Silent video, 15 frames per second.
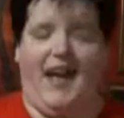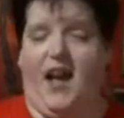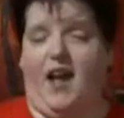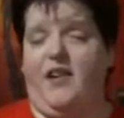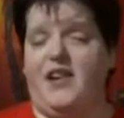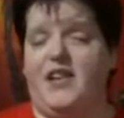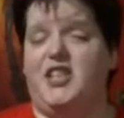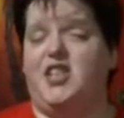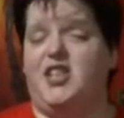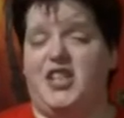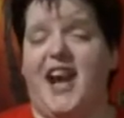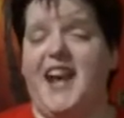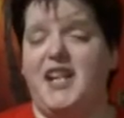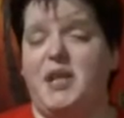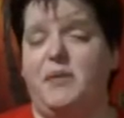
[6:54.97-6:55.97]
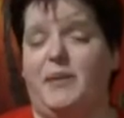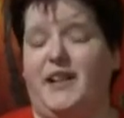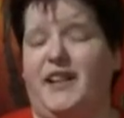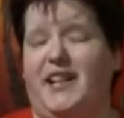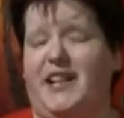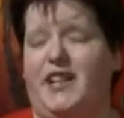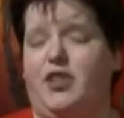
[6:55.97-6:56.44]
And I
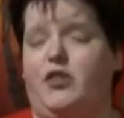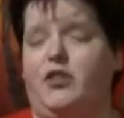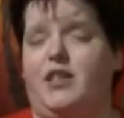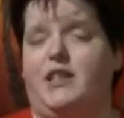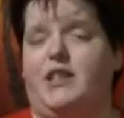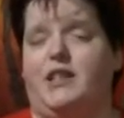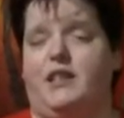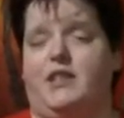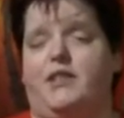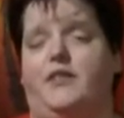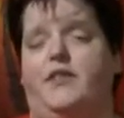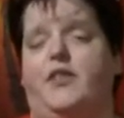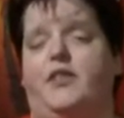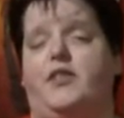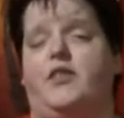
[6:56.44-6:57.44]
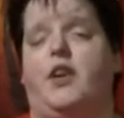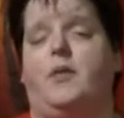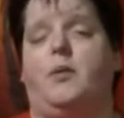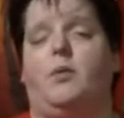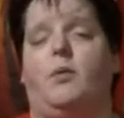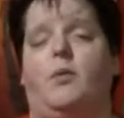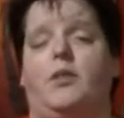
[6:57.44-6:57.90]
genuinely enjoyed this the first time
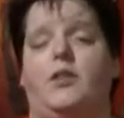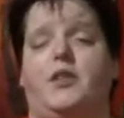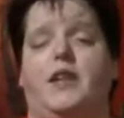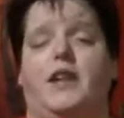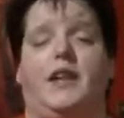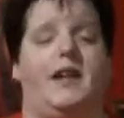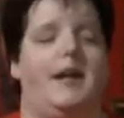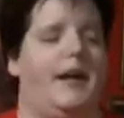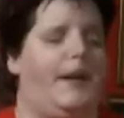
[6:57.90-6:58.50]
I watched it.